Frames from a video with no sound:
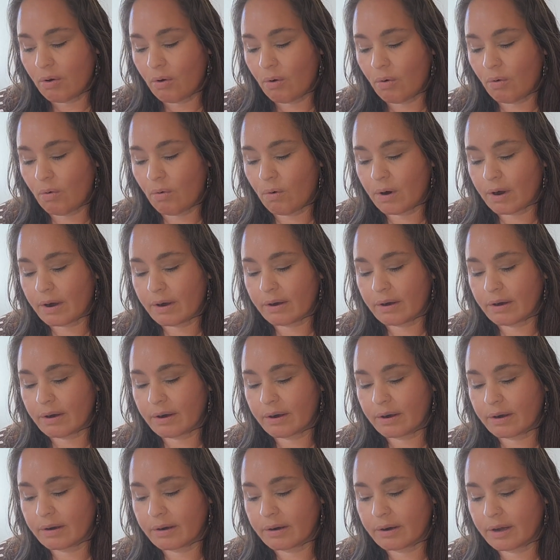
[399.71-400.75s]

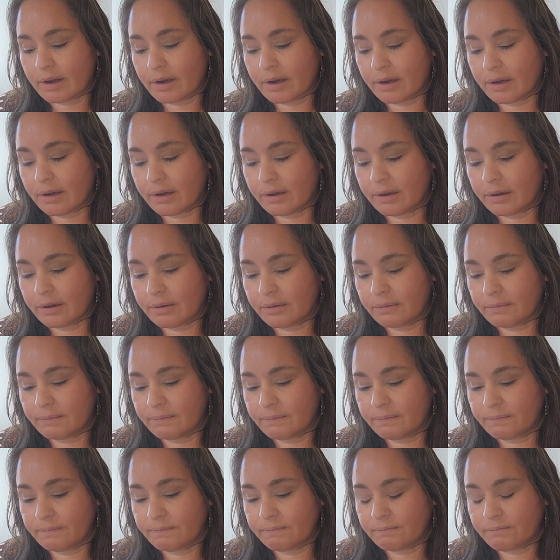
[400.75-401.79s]
or
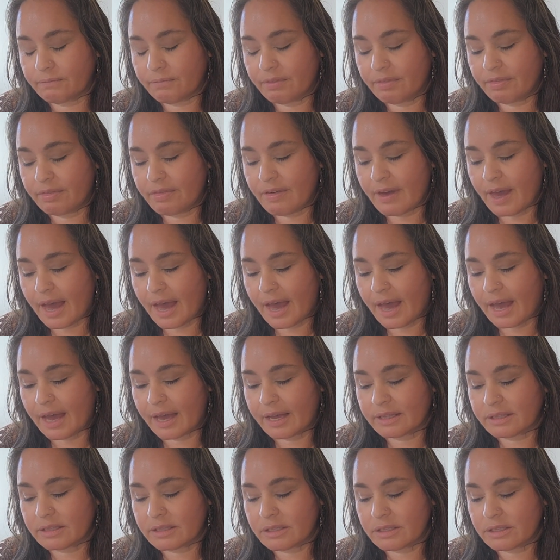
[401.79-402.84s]

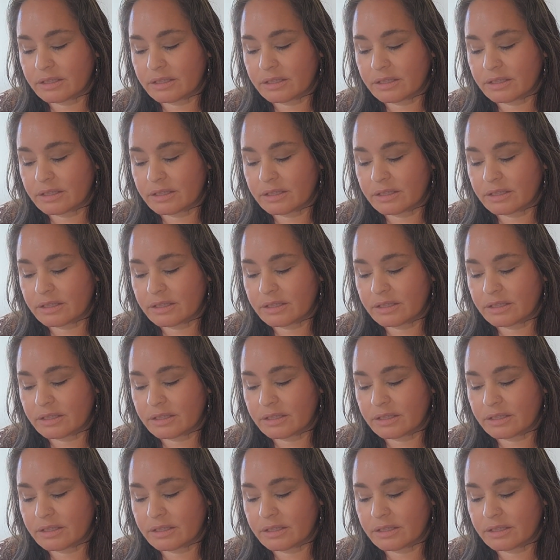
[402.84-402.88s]
that,